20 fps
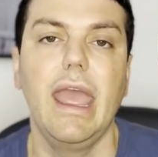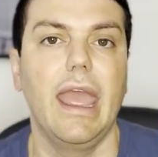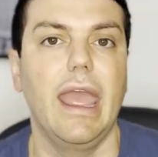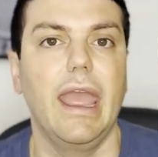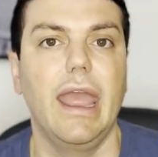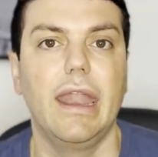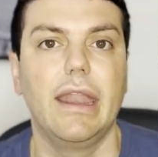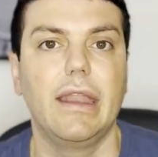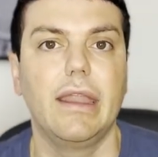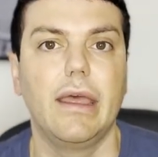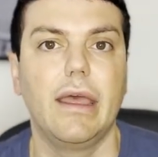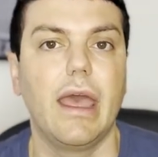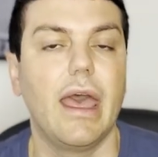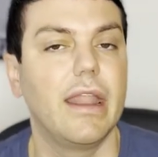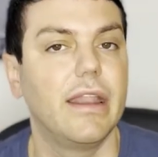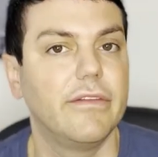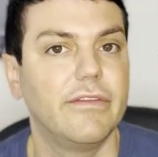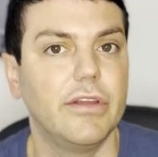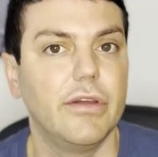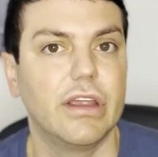and
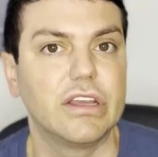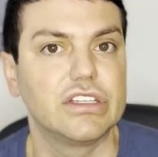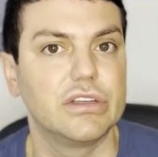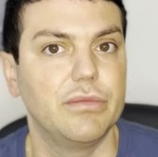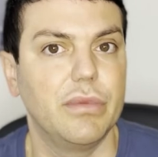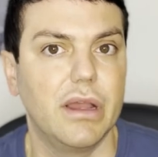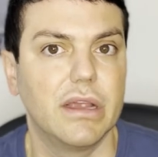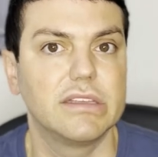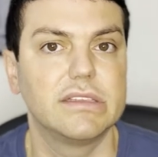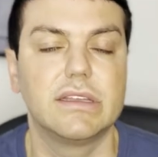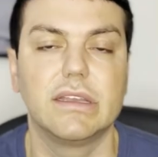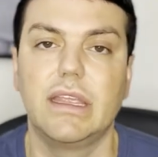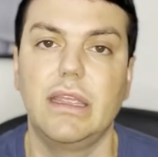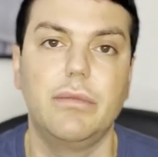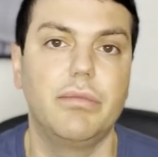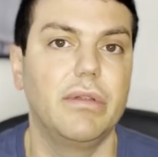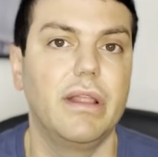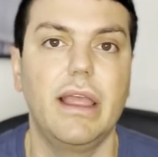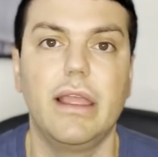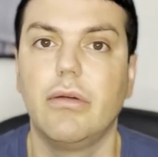had a few extra bucks to
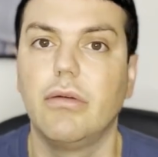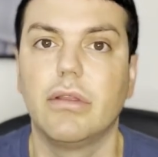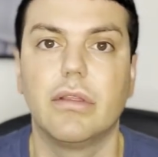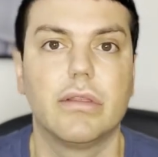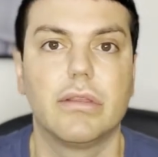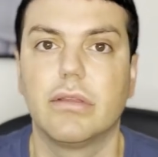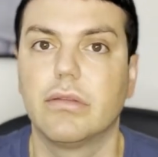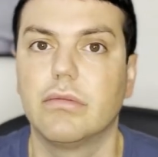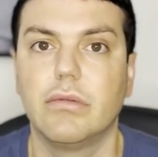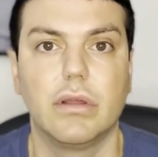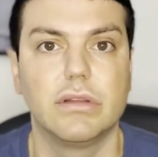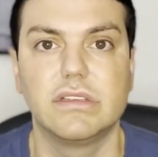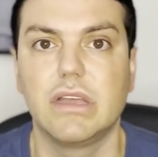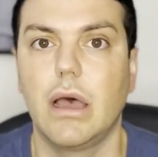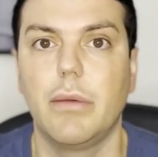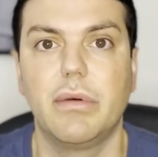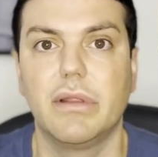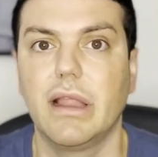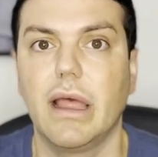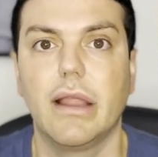keep playing with on
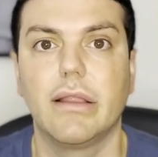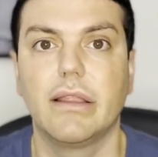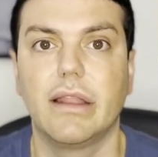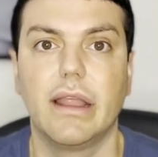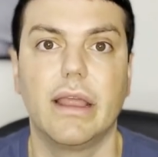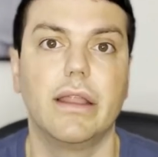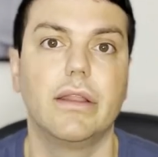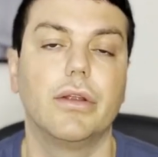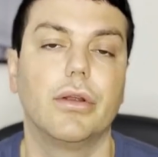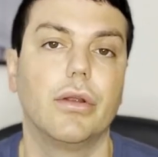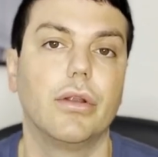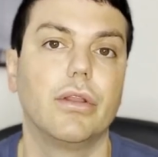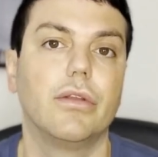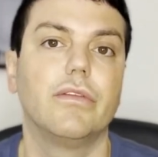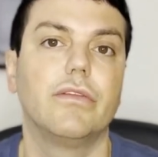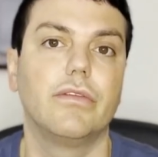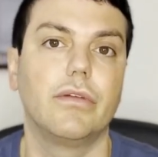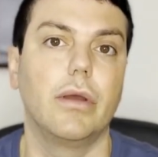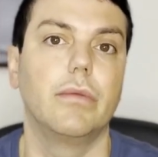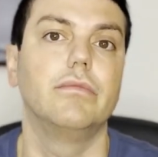top of that I had
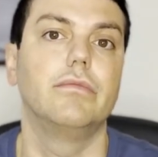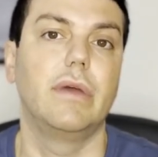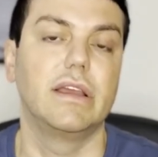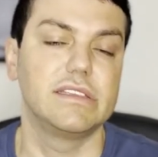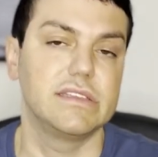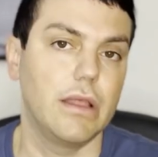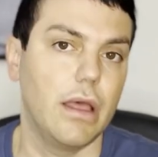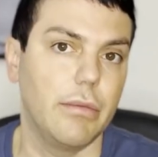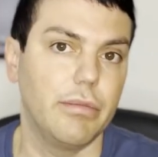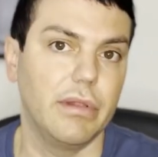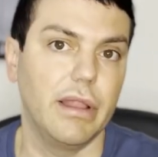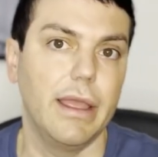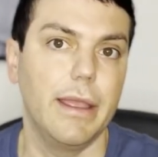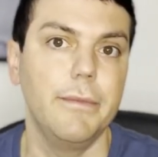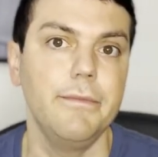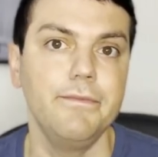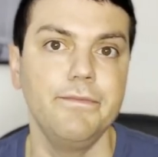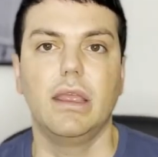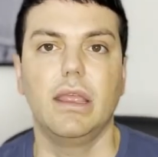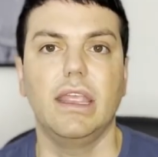earned from my slot play.